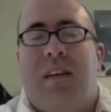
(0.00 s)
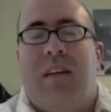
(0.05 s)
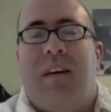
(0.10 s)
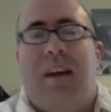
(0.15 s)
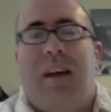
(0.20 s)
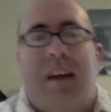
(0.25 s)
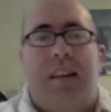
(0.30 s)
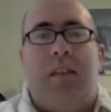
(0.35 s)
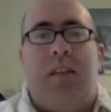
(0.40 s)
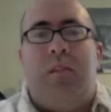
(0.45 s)

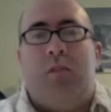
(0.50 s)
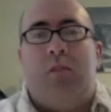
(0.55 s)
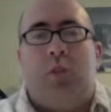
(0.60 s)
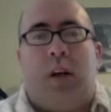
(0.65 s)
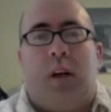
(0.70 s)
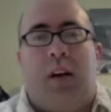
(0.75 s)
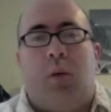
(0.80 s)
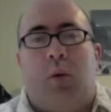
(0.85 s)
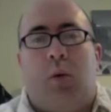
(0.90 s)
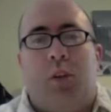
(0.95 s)
And then
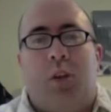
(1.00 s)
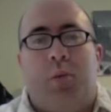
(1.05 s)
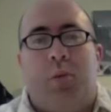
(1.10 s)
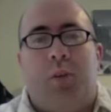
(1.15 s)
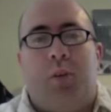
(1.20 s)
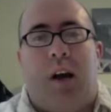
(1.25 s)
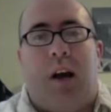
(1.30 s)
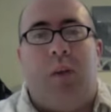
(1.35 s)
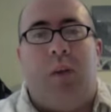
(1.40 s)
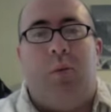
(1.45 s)
trying to worship
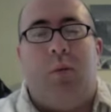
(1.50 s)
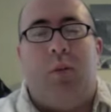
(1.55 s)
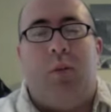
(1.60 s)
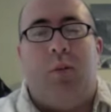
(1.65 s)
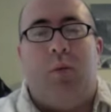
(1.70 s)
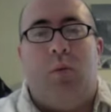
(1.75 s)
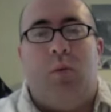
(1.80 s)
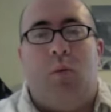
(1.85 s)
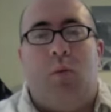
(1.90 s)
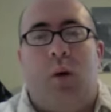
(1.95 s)
God
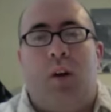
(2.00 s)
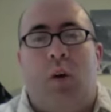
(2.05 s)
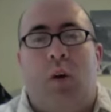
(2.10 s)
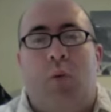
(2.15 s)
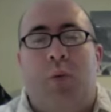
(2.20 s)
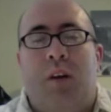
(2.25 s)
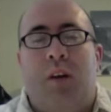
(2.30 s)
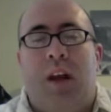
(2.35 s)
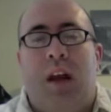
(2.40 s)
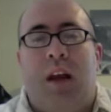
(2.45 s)
with one
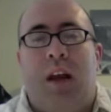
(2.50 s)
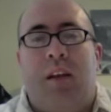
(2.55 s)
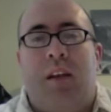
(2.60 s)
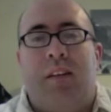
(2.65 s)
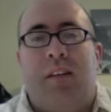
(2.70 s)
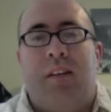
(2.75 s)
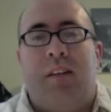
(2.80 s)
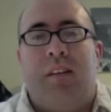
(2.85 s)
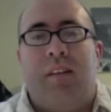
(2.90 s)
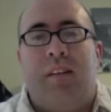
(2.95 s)
open
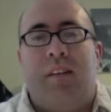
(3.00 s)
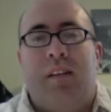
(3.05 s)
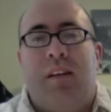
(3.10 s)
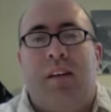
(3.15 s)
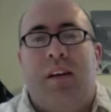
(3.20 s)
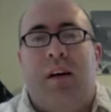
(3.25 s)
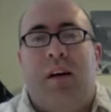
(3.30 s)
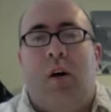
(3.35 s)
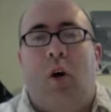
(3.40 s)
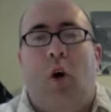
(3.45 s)
hand.
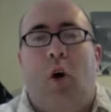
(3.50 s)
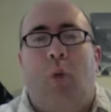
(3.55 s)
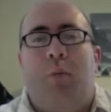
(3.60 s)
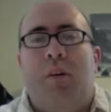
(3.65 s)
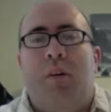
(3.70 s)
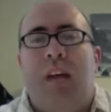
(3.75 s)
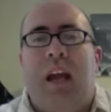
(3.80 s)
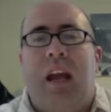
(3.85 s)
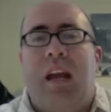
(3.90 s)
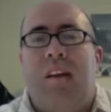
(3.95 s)

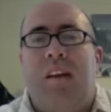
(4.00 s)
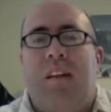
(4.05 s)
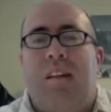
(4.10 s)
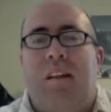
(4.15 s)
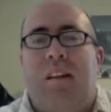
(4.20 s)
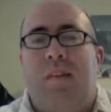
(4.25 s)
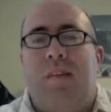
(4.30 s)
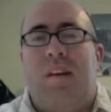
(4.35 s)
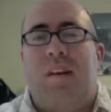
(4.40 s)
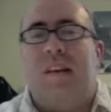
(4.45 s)
Open-handed
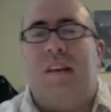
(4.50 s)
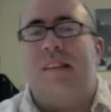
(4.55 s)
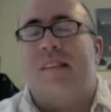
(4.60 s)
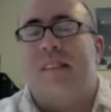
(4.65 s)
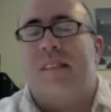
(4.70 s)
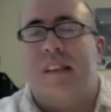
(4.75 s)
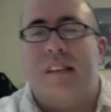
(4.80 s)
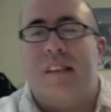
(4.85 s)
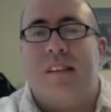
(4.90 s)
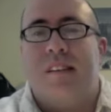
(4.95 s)
living is
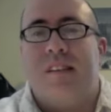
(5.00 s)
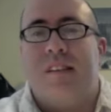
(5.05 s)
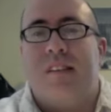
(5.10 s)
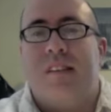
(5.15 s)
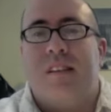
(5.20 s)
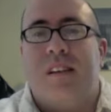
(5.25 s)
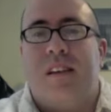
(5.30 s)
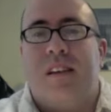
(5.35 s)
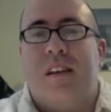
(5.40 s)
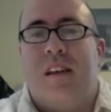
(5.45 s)

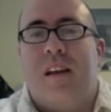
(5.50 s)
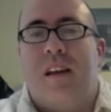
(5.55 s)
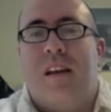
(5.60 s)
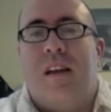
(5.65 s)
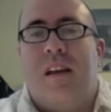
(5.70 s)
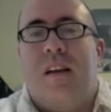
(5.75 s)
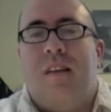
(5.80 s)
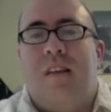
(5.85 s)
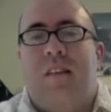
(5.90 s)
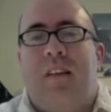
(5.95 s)
this,
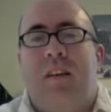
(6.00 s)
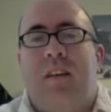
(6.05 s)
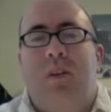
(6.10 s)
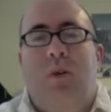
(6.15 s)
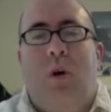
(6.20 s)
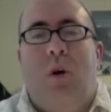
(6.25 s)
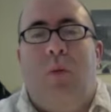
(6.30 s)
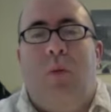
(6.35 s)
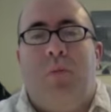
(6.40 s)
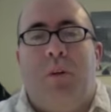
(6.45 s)
that
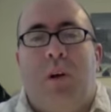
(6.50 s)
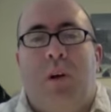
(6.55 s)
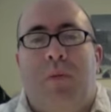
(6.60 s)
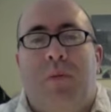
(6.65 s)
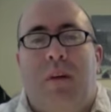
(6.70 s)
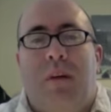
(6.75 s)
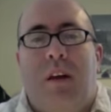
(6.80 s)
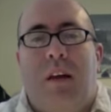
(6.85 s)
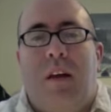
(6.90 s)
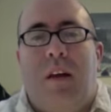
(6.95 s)
you open
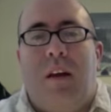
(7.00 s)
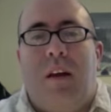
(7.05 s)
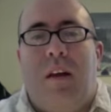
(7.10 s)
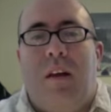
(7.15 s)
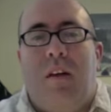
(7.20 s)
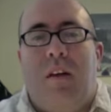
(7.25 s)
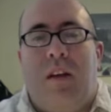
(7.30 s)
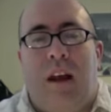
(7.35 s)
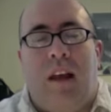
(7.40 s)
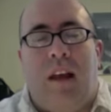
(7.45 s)
up
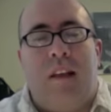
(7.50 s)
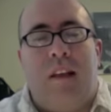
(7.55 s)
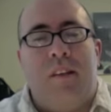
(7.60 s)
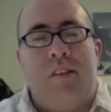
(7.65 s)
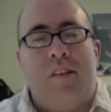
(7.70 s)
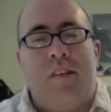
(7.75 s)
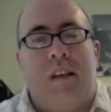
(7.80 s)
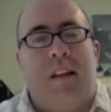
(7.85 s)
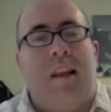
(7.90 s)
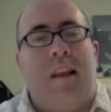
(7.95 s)
your
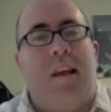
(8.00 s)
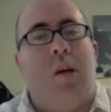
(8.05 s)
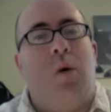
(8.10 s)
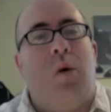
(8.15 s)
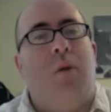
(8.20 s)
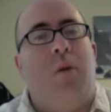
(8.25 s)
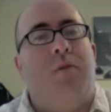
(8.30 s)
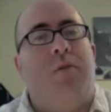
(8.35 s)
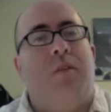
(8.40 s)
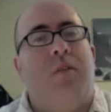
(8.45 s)
hands and let
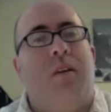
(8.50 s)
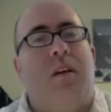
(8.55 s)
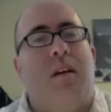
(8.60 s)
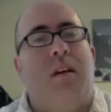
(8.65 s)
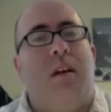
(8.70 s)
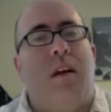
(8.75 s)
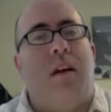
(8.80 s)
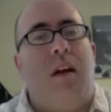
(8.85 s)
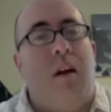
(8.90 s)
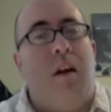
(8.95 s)
go of
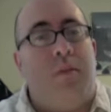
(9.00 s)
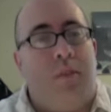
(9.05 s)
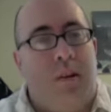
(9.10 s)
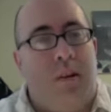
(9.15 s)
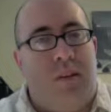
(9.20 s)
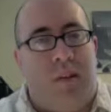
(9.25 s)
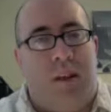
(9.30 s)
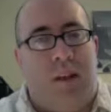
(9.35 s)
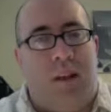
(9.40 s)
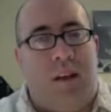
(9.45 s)

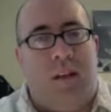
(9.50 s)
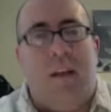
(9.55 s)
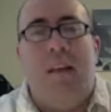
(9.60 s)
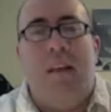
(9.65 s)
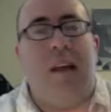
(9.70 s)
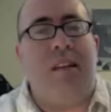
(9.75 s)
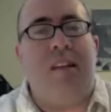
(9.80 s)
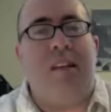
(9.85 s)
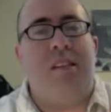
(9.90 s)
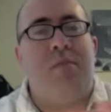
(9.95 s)
everything.
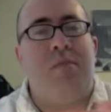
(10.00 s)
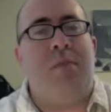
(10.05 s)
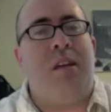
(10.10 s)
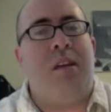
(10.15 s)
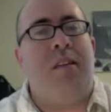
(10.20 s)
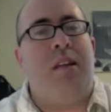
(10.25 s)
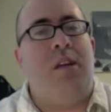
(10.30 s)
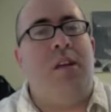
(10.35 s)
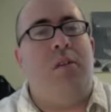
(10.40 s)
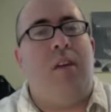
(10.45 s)
That doesn't mean
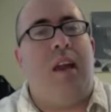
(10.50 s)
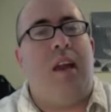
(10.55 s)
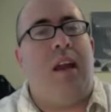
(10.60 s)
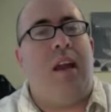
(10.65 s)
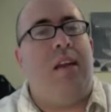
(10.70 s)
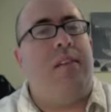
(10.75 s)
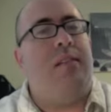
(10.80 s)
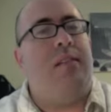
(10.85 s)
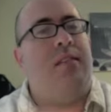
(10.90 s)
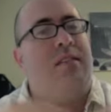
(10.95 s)
that you
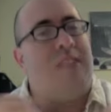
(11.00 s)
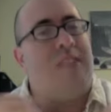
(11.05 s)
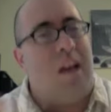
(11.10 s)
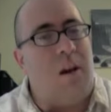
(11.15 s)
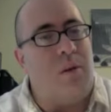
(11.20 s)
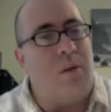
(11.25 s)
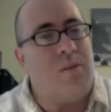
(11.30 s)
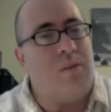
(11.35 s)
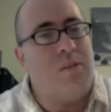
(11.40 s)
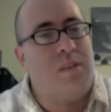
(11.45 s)
can't
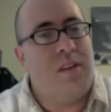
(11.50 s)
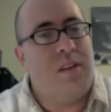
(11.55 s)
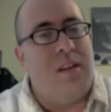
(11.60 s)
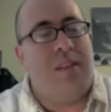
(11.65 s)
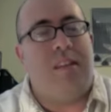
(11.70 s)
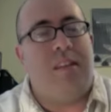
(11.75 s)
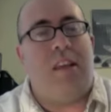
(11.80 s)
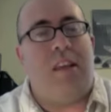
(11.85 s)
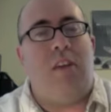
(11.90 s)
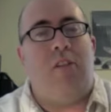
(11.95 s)
doubt,
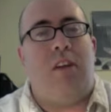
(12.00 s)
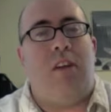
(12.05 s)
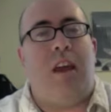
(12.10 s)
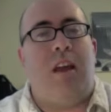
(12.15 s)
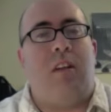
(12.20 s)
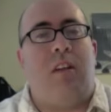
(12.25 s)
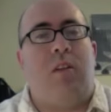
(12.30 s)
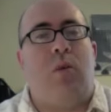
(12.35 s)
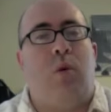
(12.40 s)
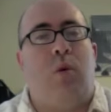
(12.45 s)
that you
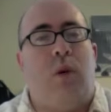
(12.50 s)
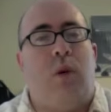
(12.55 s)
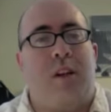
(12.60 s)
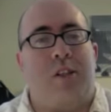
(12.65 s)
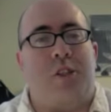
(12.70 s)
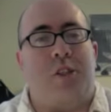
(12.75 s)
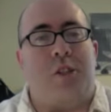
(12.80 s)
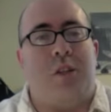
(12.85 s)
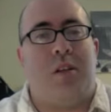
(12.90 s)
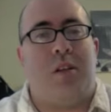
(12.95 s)
can't
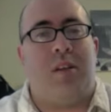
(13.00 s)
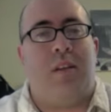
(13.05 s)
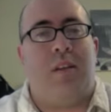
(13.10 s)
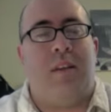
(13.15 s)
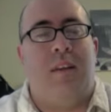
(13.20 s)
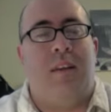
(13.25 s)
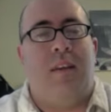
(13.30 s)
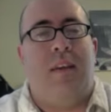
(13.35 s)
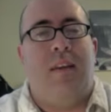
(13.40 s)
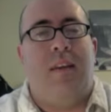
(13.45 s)
question.
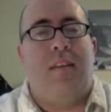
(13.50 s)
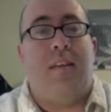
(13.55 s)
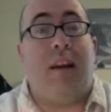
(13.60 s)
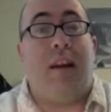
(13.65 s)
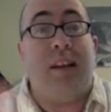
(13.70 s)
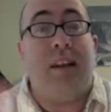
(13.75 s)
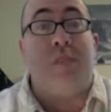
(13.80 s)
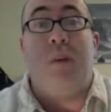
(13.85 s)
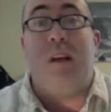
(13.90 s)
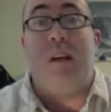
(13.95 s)

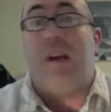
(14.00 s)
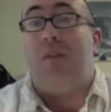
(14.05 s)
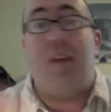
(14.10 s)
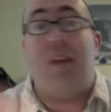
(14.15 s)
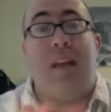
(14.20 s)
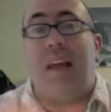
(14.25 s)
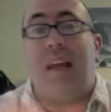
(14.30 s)
God's big enough, He can